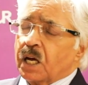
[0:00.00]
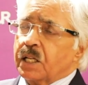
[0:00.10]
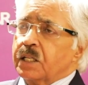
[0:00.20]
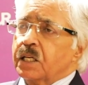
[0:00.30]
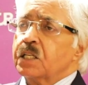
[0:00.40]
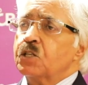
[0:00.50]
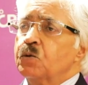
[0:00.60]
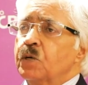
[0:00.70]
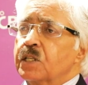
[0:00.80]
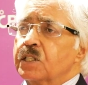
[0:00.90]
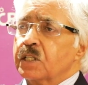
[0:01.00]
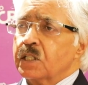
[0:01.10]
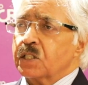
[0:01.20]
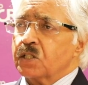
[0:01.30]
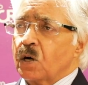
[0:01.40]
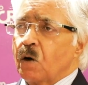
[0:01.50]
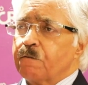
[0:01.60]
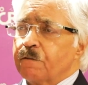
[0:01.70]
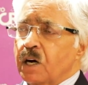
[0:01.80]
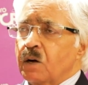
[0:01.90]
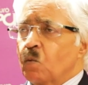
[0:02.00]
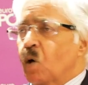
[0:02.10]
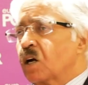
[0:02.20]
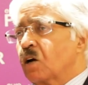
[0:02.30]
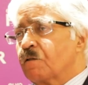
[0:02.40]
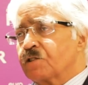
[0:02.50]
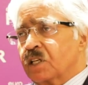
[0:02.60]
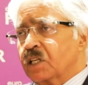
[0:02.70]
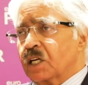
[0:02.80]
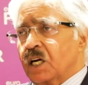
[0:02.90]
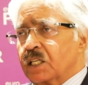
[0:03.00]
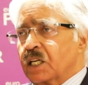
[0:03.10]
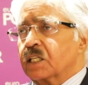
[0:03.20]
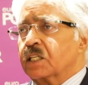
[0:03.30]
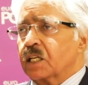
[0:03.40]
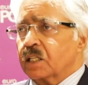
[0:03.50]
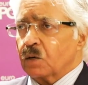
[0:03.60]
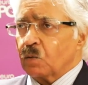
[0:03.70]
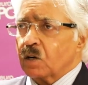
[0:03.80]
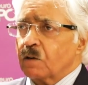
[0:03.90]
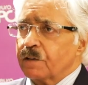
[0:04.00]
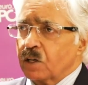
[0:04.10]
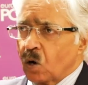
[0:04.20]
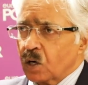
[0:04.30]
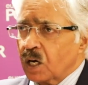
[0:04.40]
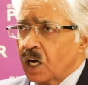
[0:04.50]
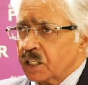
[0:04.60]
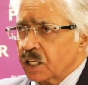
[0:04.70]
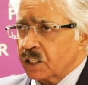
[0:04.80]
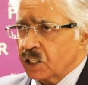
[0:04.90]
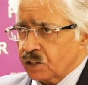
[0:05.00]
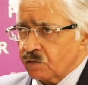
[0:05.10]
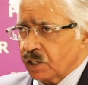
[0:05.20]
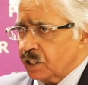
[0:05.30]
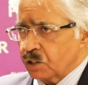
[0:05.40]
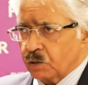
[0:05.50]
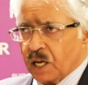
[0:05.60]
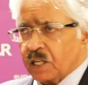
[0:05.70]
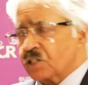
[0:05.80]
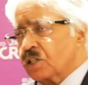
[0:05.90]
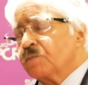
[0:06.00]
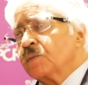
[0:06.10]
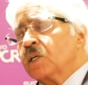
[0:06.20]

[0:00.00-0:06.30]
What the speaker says: and then two incidents of one of sudden cardiac death and one of a non-cardiac death related to cancer.